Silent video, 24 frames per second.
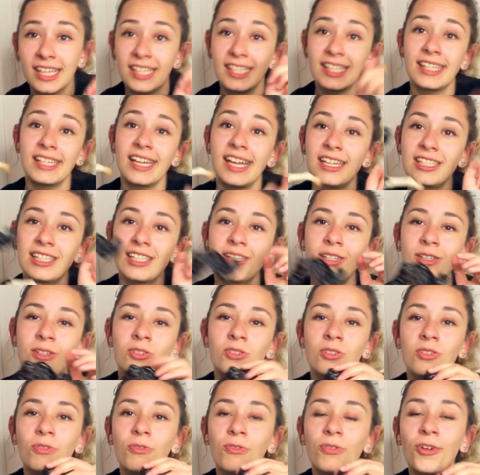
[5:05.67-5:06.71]
Stay
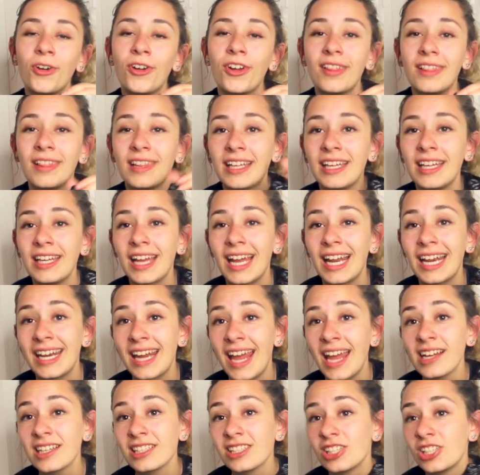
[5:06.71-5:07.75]
tuned for the
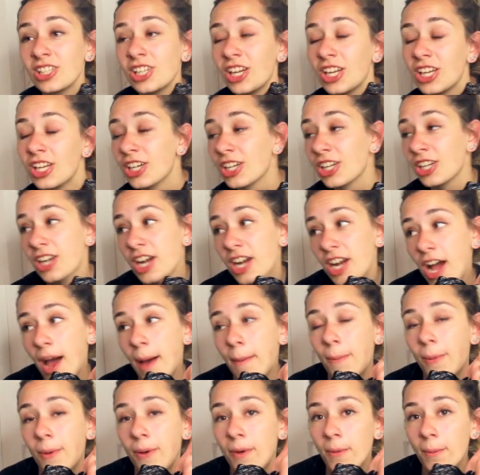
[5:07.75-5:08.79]
next
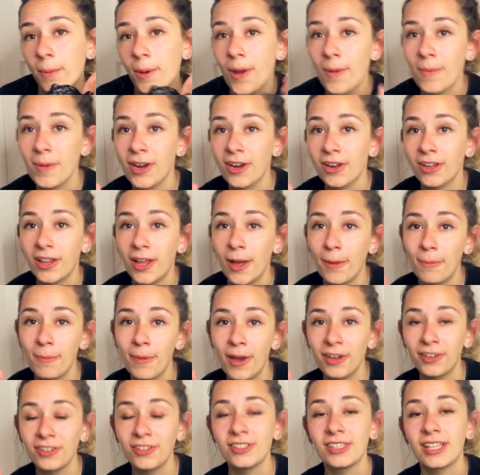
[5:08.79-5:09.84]
couple Premier Club
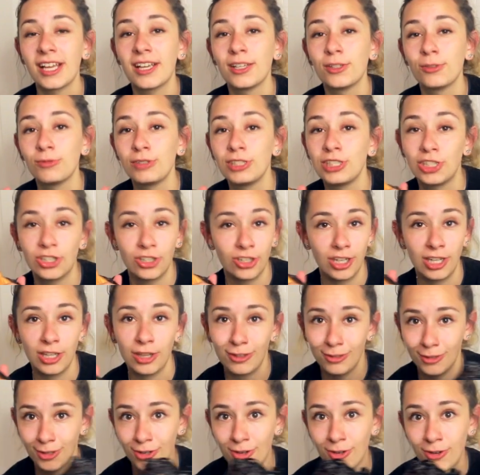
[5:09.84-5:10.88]
models as we journey
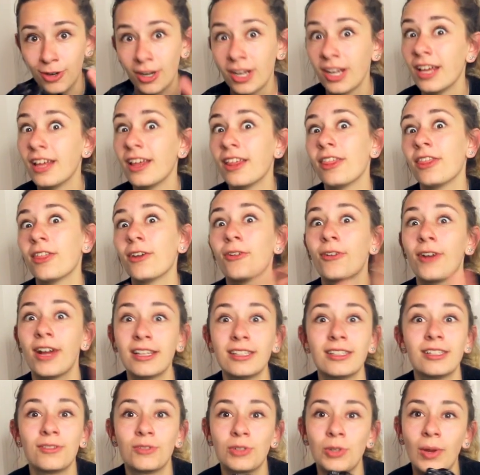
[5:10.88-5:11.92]
through the
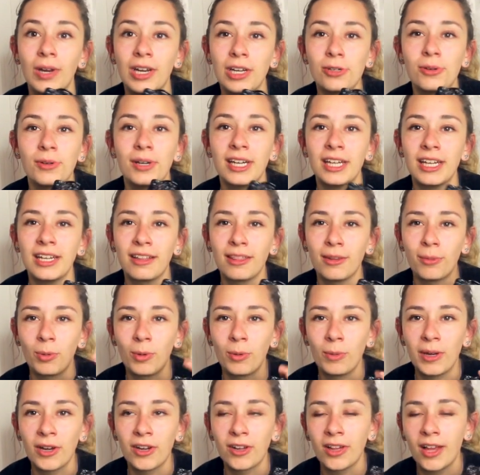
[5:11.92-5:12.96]
rest of 2020 in the
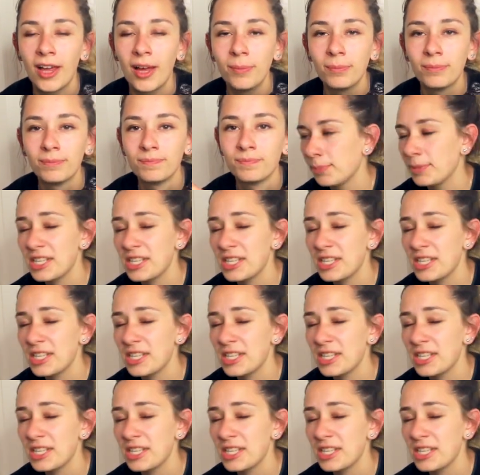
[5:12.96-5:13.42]
Premier Club.